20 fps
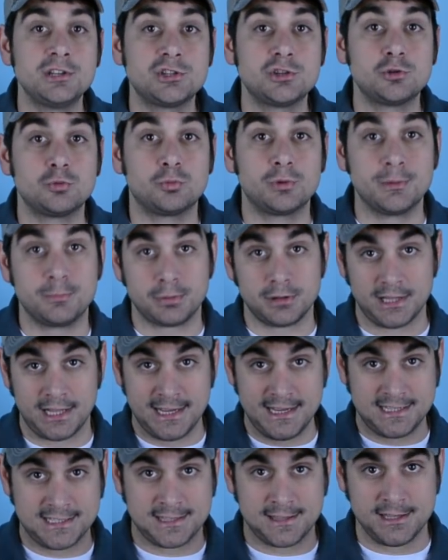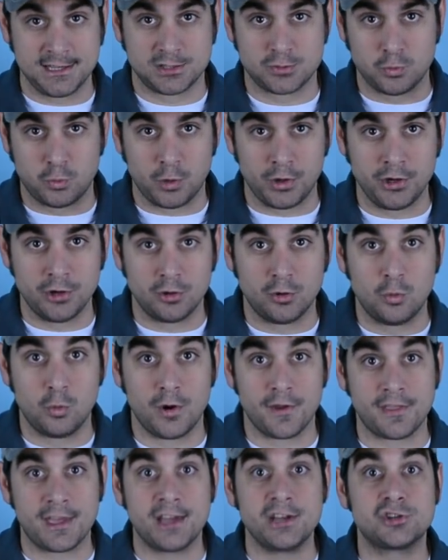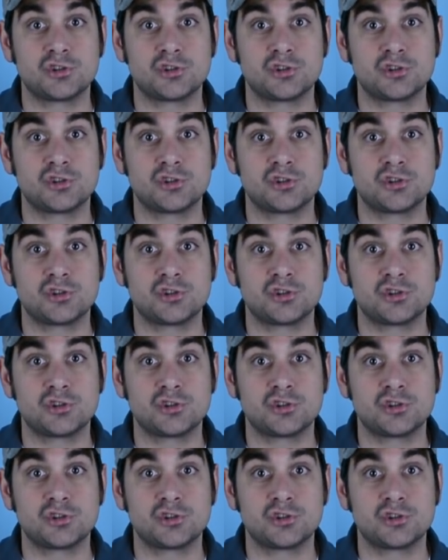to replace this wheel with a